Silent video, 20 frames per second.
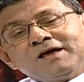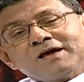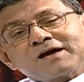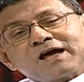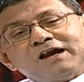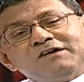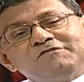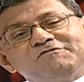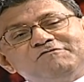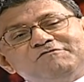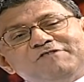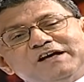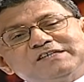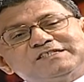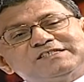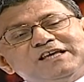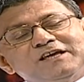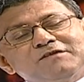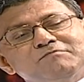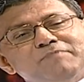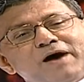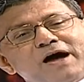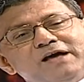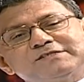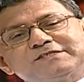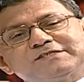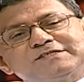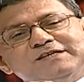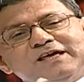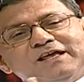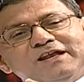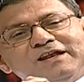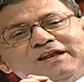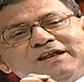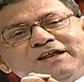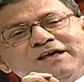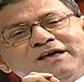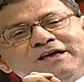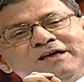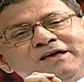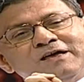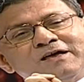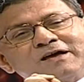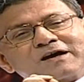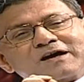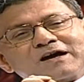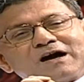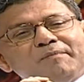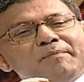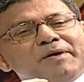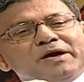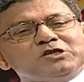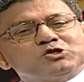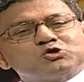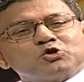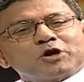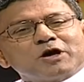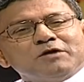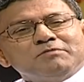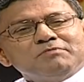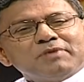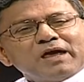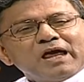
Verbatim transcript: confessing my sin, coming to Him